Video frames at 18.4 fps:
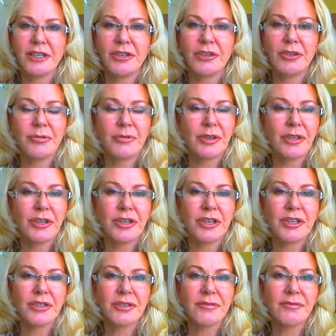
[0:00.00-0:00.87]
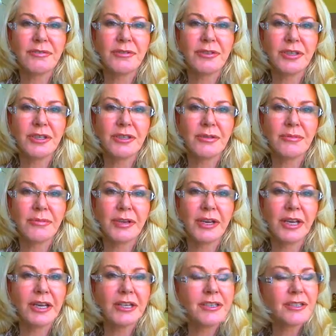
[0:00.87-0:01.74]
you know, when things fall into
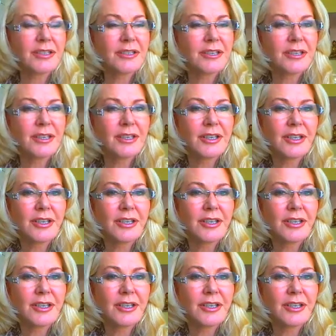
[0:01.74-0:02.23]
place,